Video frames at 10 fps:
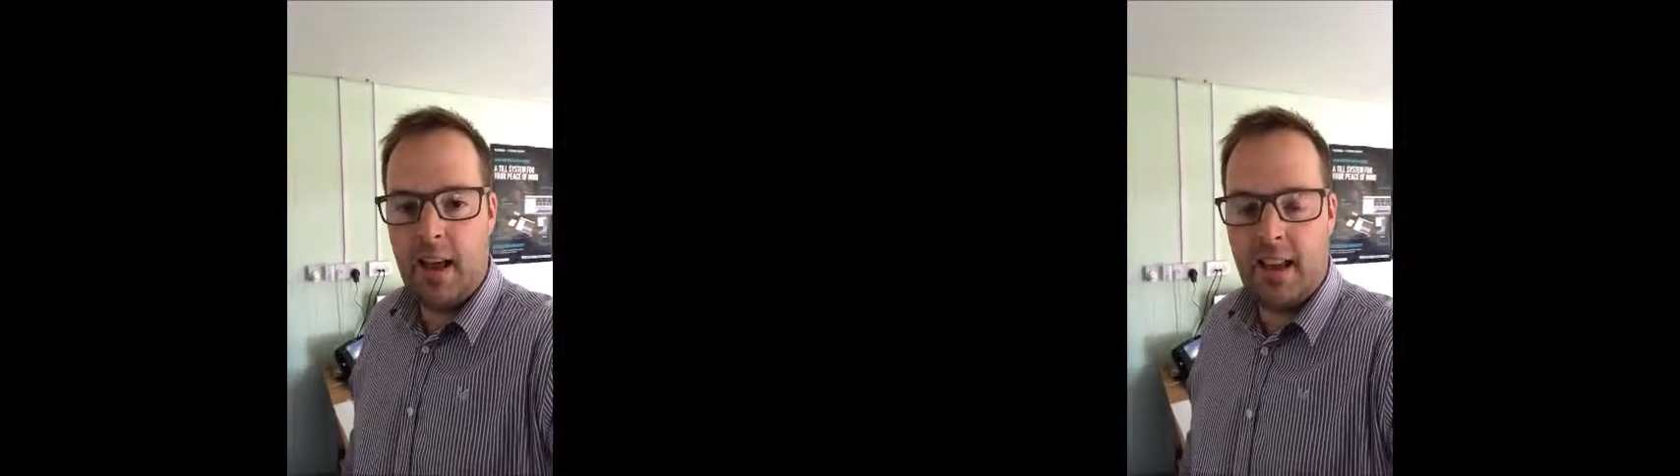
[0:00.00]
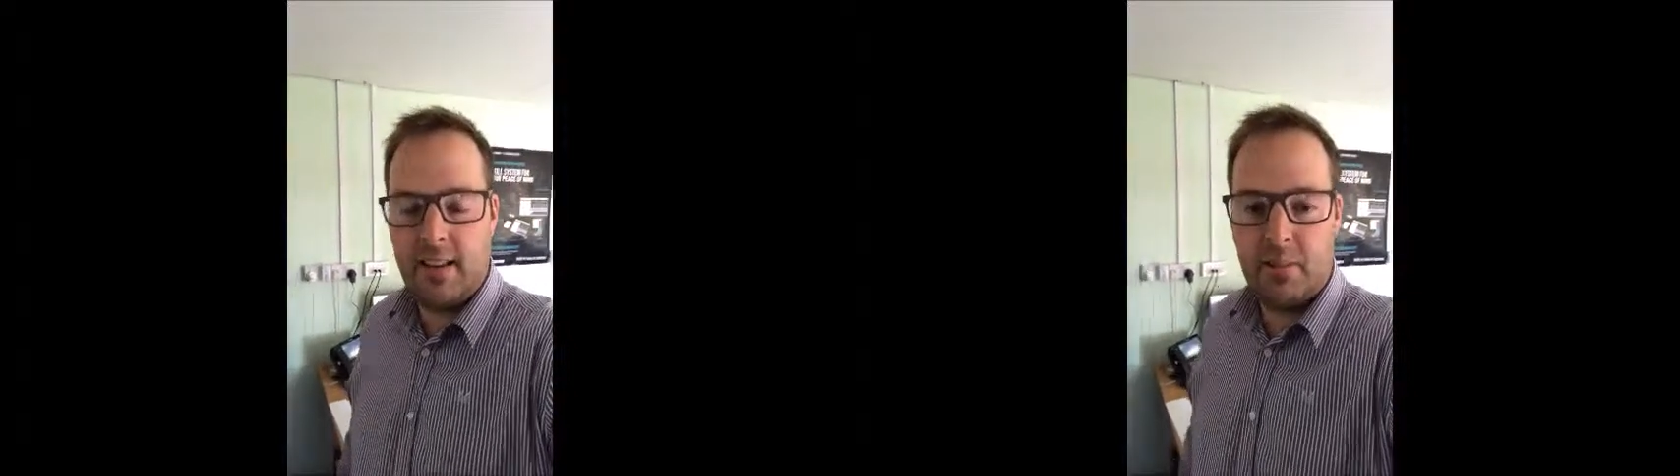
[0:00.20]

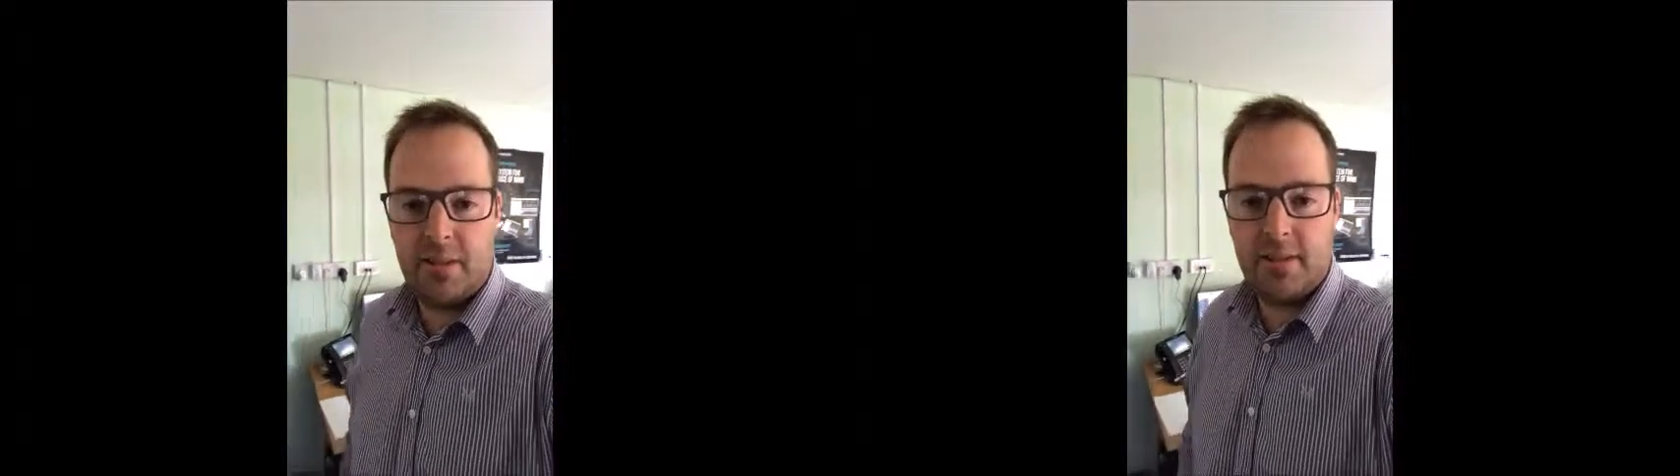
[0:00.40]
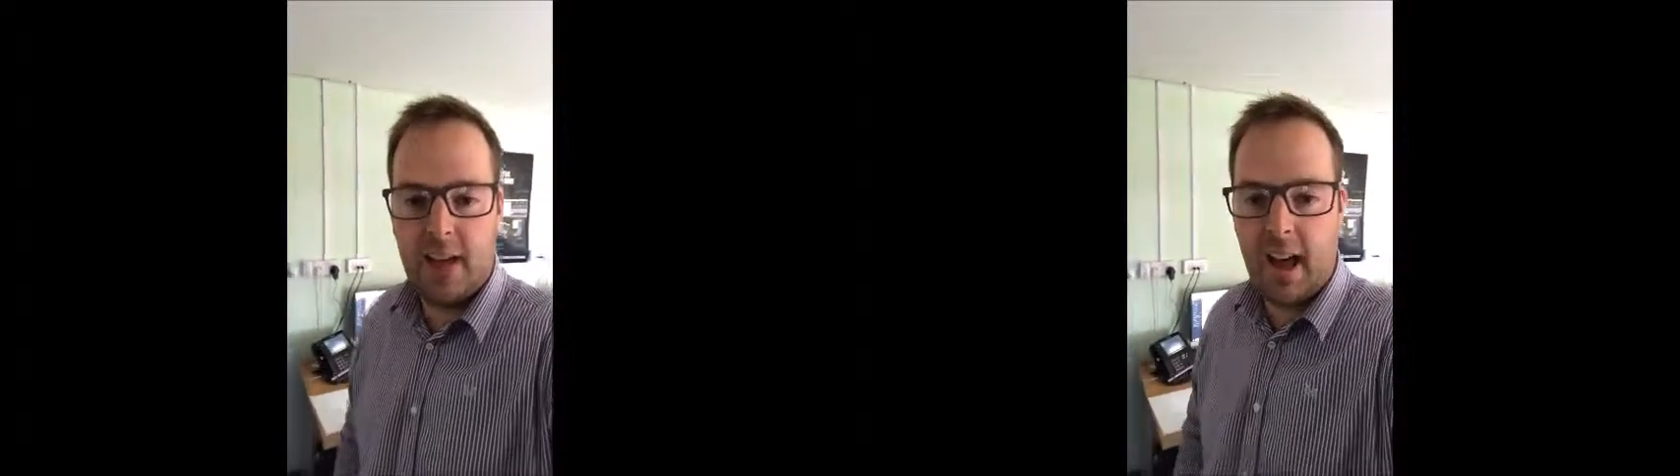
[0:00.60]

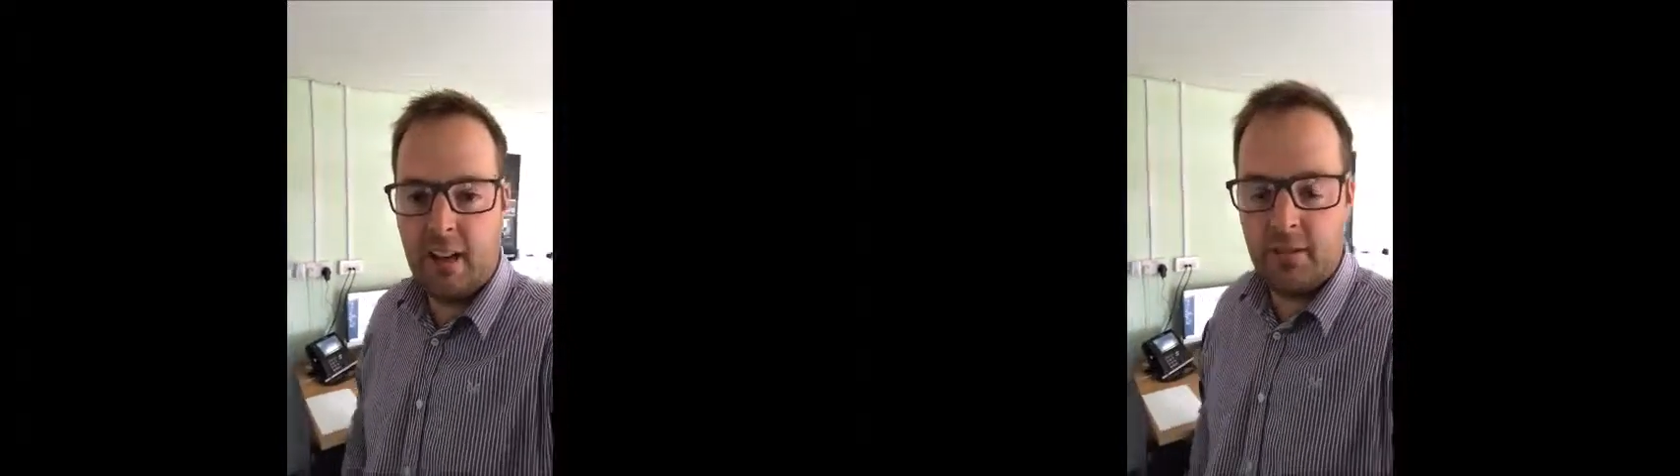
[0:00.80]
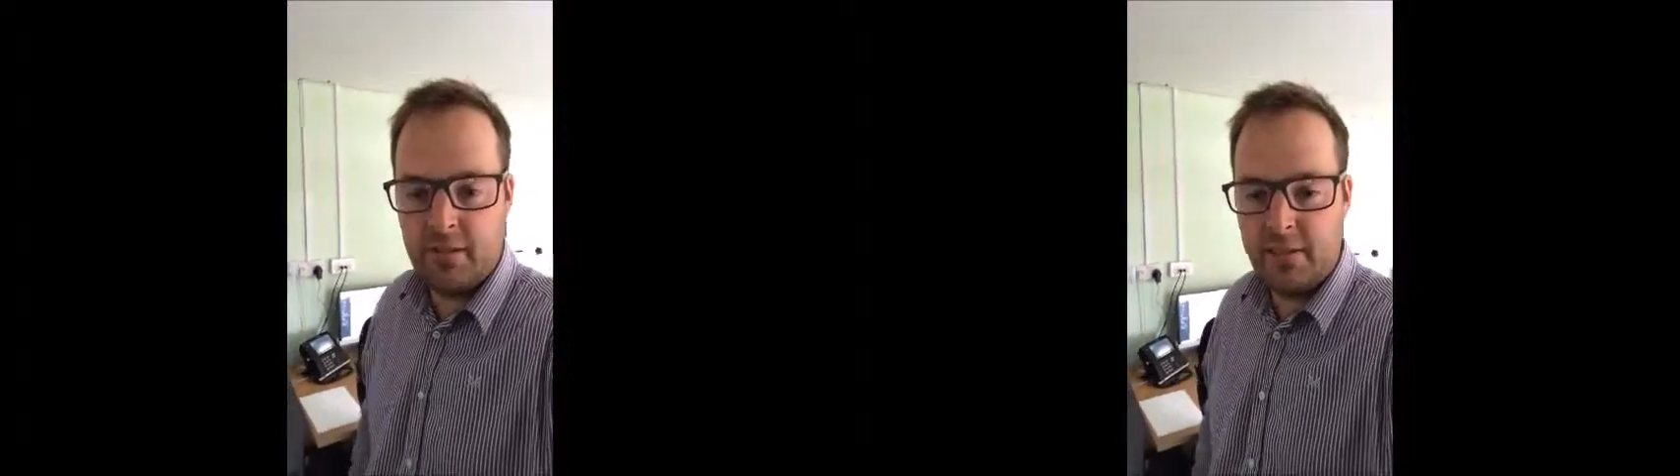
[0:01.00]
SWS
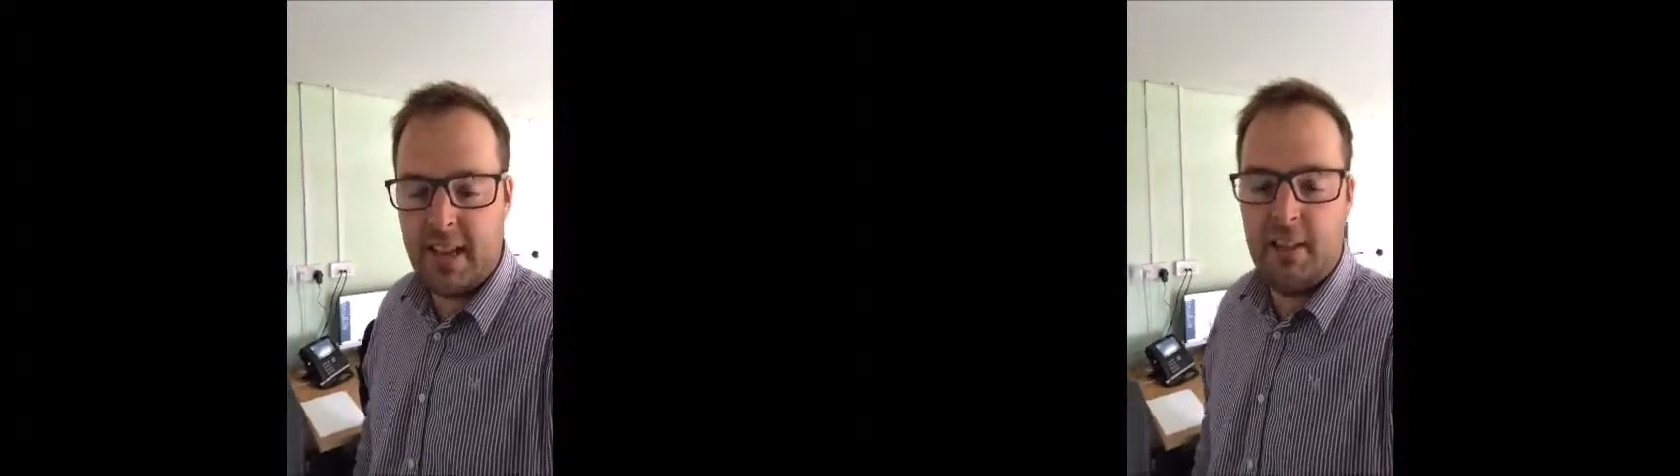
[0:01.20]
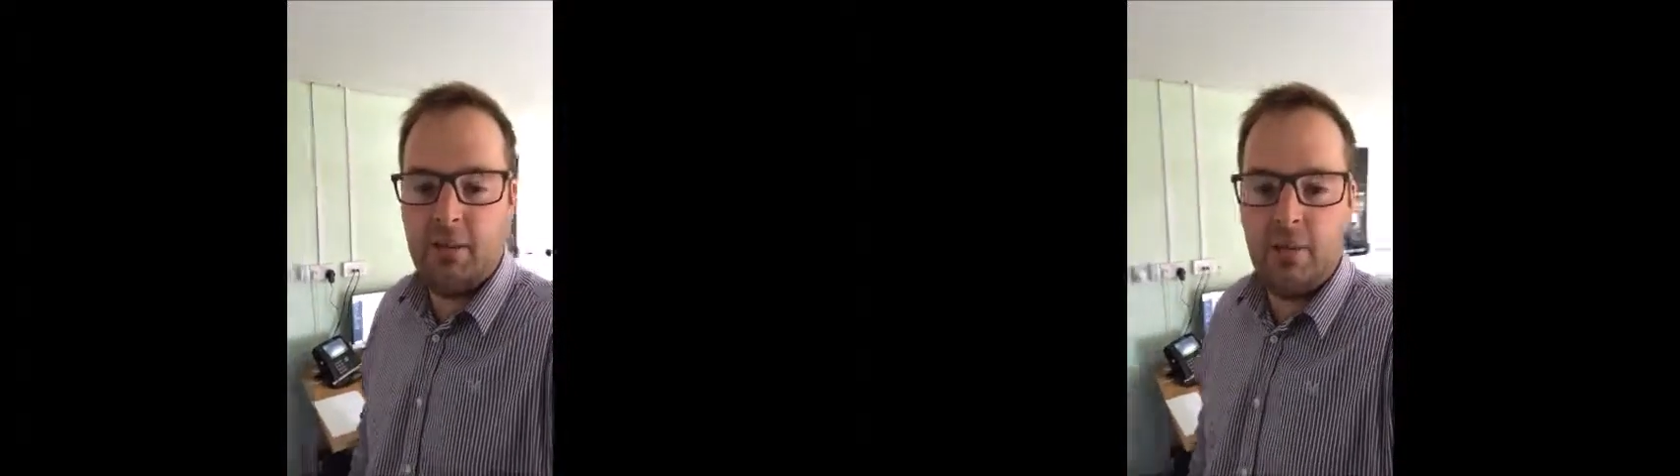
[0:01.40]
scale
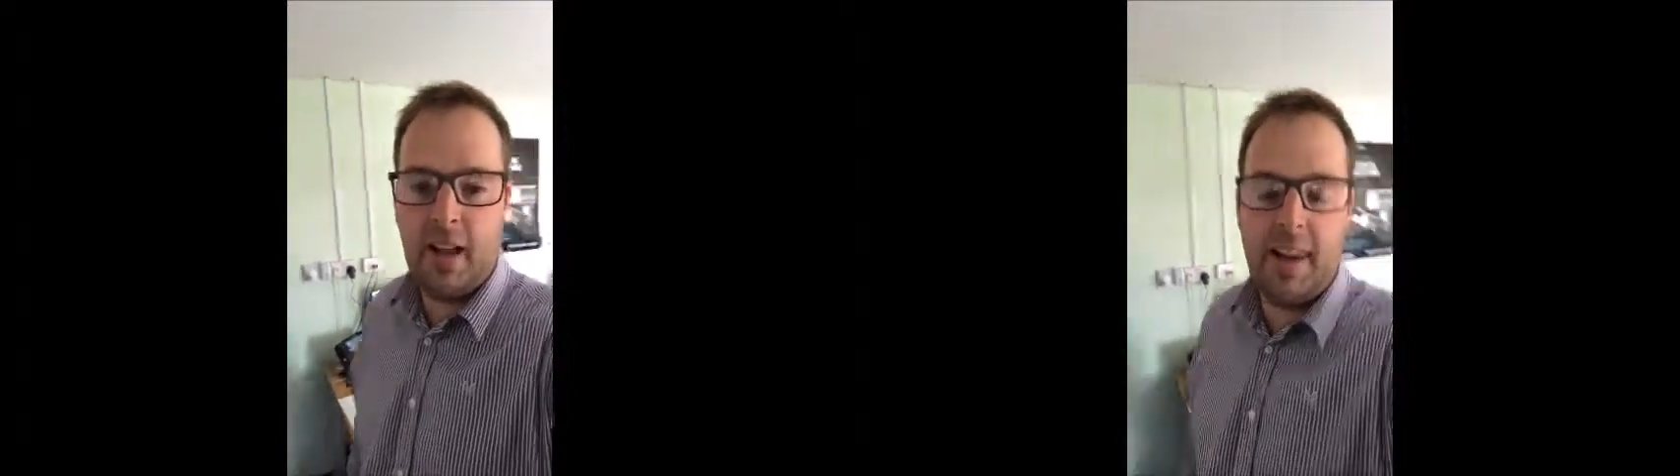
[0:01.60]
till